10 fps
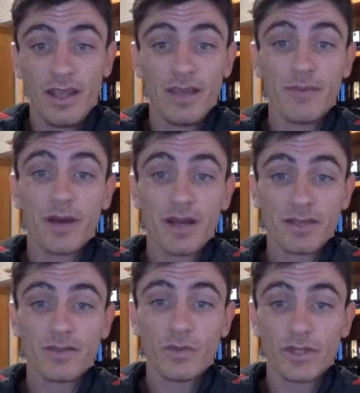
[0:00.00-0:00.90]
in parts
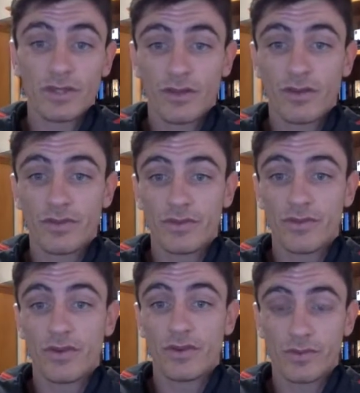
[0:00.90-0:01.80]
of the Western Conference
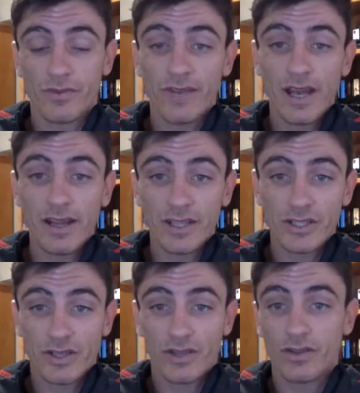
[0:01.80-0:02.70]
Finals were fouling each
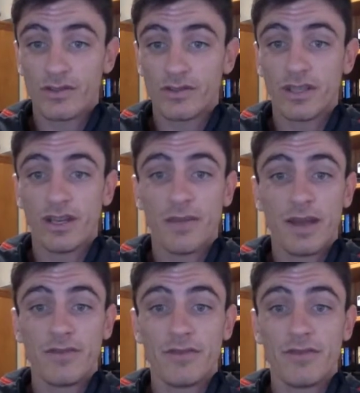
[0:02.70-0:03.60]
other constantly and are
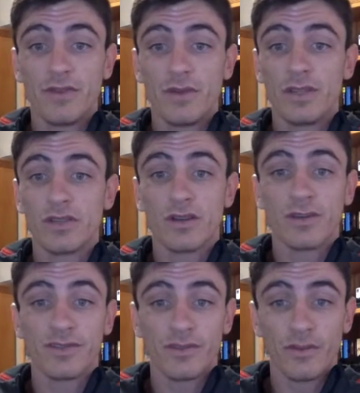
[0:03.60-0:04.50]
made for viewing
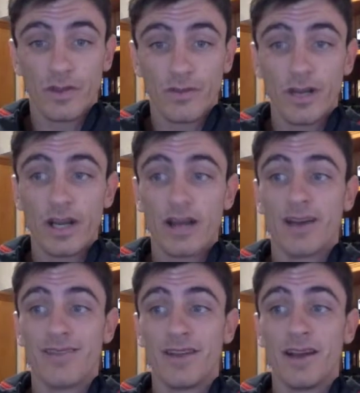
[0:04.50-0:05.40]
times of over 3.5
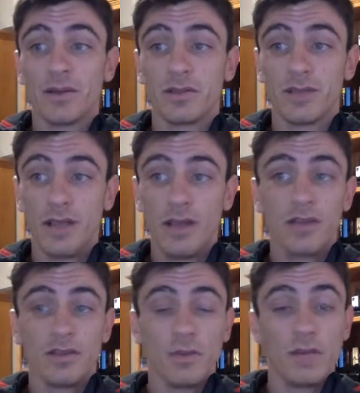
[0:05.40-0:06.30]
hours.
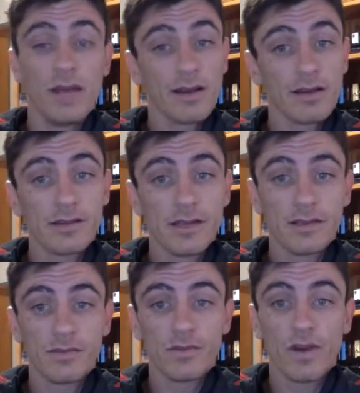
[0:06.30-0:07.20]
So we are going to see
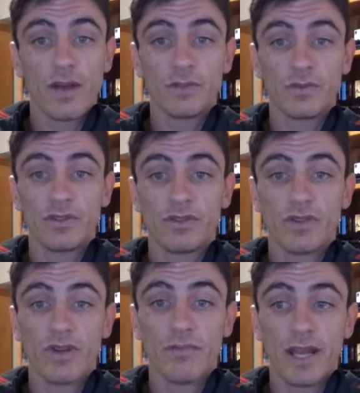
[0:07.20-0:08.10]
some dramas with
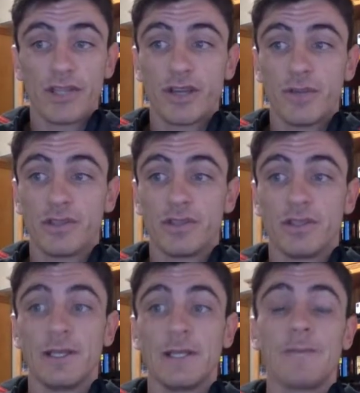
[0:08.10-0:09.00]
certain matchups in
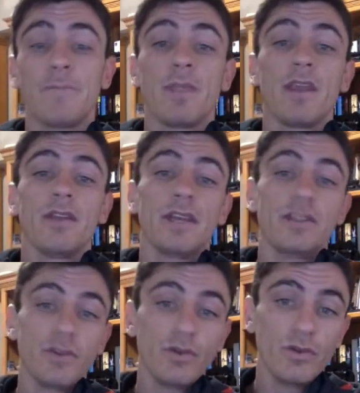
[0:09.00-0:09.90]
the league.
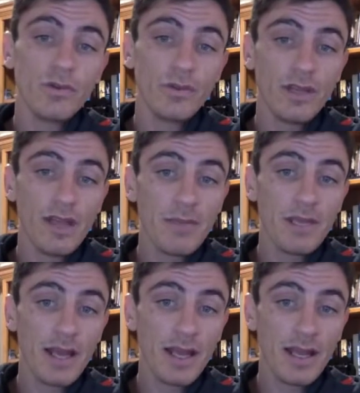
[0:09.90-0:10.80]
The
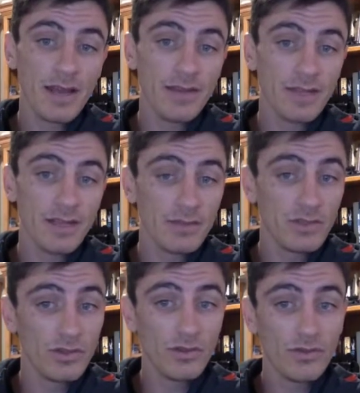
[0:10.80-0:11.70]
NBA and teams
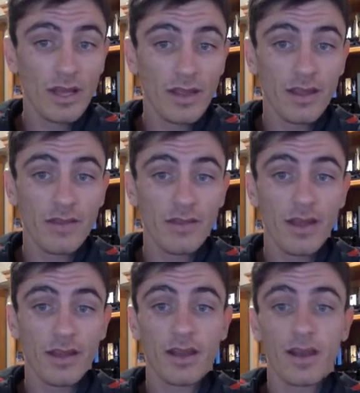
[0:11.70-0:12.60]
do, in
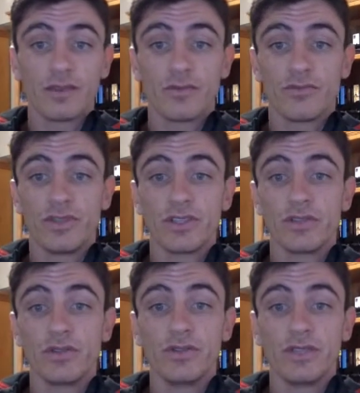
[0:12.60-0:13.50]
that case, risk
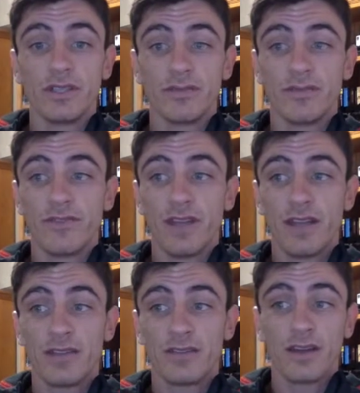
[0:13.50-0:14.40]
losing some
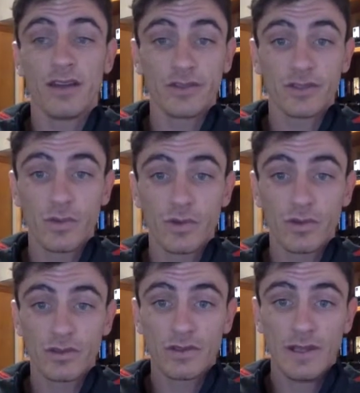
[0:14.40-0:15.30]
fans to other
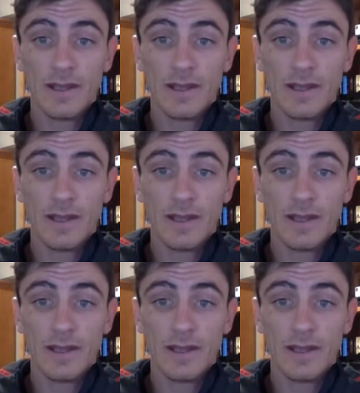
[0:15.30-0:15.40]
sports